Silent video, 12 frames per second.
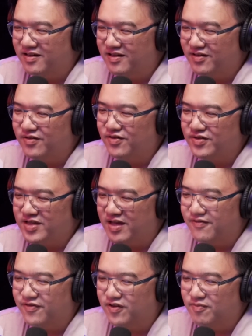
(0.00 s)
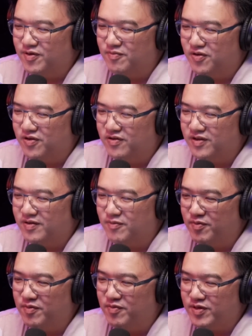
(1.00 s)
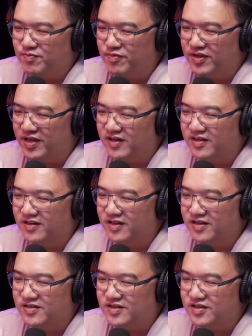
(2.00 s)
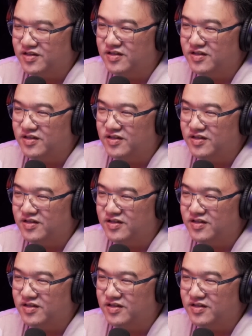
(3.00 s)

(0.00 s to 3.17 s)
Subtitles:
those that I feel a bit more, then maybe must protect against the